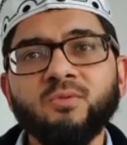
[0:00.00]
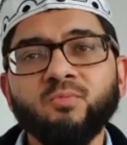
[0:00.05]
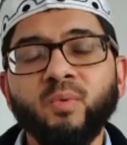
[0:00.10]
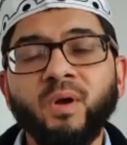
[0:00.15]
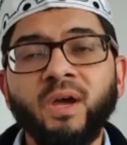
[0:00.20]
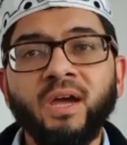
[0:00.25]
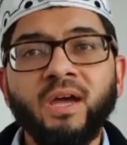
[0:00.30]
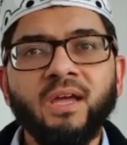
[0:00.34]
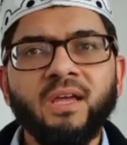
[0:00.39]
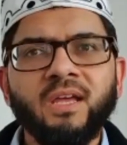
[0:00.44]

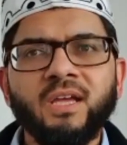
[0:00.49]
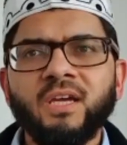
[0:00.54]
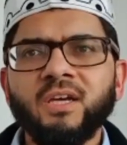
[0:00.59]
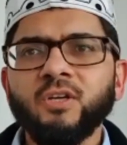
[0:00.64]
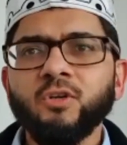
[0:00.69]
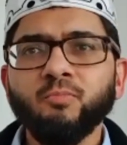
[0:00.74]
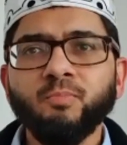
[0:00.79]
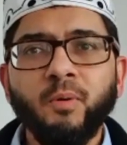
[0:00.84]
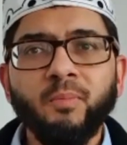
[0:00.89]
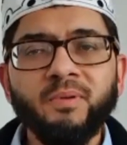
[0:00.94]
where you
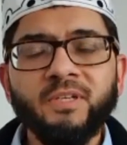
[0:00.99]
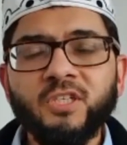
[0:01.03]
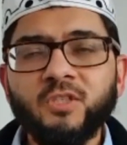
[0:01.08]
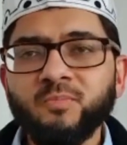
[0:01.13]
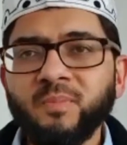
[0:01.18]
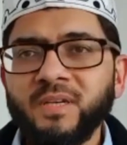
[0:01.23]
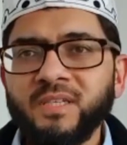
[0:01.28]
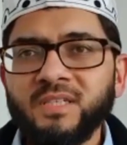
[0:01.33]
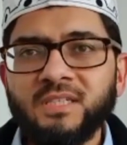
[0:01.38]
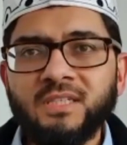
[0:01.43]
know public
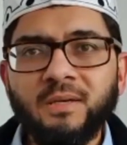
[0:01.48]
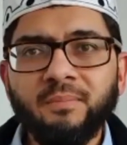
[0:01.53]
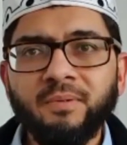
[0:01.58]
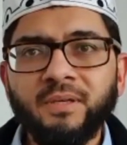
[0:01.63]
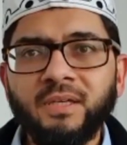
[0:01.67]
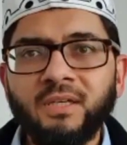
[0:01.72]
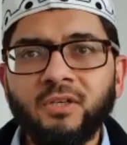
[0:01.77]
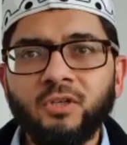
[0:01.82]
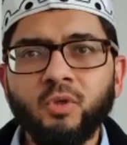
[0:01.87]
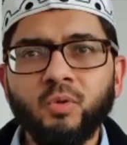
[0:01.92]
spaces are
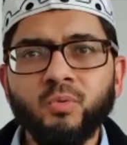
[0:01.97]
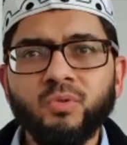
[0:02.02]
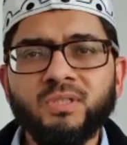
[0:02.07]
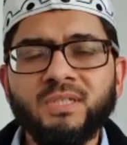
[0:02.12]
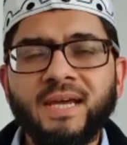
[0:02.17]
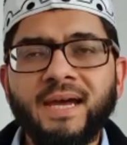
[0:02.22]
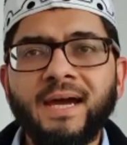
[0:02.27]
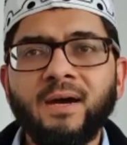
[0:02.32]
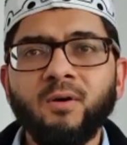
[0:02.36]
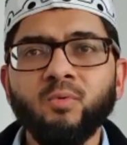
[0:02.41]
being closed
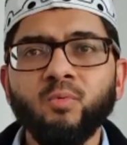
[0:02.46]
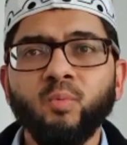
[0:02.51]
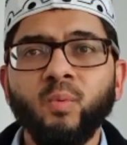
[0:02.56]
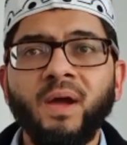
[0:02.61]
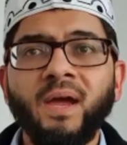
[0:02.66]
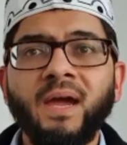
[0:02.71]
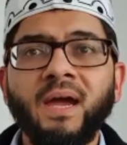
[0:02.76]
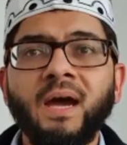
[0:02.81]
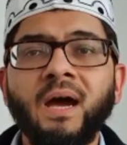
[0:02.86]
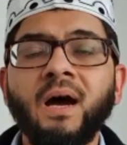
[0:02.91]
down
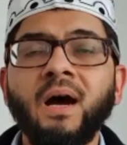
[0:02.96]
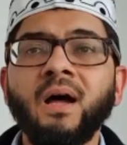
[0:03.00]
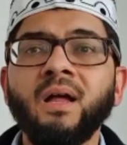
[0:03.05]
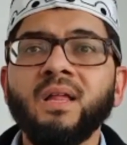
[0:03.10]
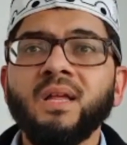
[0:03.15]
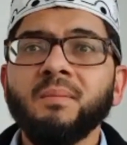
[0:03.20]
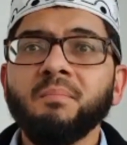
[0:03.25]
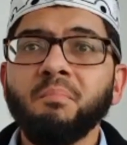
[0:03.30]
where our